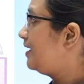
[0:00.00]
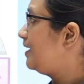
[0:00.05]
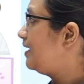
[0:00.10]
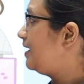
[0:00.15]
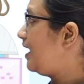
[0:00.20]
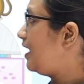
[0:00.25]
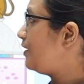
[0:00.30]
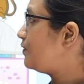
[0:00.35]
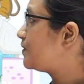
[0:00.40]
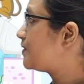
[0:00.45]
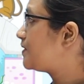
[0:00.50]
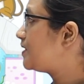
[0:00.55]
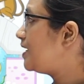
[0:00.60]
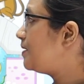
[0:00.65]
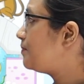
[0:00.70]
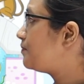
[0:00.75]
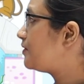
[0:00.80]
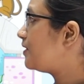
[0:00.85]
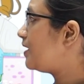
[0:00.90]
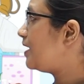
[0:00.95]
Now
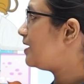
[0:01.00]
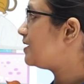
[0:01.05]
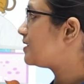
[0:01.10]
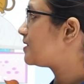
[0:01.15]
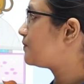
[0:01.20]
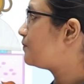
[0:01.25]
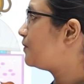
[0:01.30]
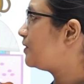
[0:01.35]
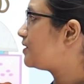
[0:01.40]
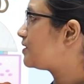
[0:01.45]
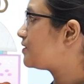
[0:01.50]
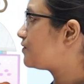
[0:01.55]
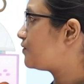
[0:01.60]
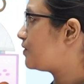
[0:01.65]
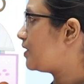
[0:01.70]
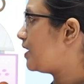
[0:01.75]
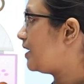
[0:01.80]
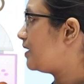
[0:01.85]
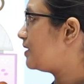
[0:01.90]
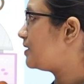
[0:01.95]
zebras with
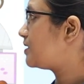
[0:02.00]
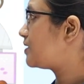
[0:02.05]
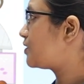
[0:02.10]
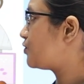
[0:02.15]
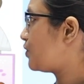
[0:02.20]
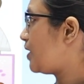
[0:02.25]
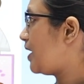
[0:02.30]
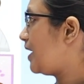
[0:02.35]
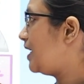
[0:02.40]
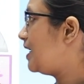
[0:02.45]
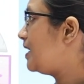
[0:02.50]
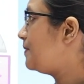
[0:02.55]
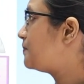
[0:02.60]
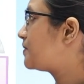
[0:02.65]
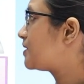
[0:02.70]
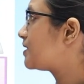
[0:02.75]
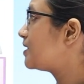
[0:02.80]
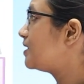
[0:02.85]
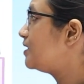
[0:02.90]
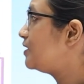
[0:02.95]

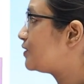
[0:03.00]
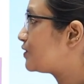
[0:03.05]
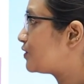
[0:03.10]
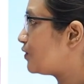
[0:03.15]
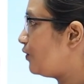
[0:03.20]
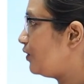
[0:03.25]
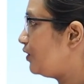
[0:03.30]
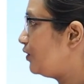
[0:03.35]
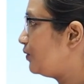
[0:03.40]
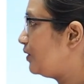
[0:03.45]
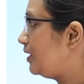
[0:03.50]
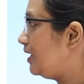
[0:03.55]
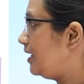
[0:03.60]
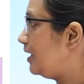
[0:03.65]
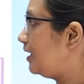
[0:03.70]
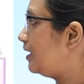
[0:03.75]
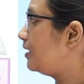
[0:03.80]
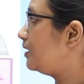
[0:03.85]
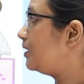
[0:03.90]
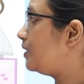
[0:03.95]
stripes, so
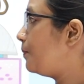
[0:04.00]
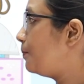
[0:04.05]
unique.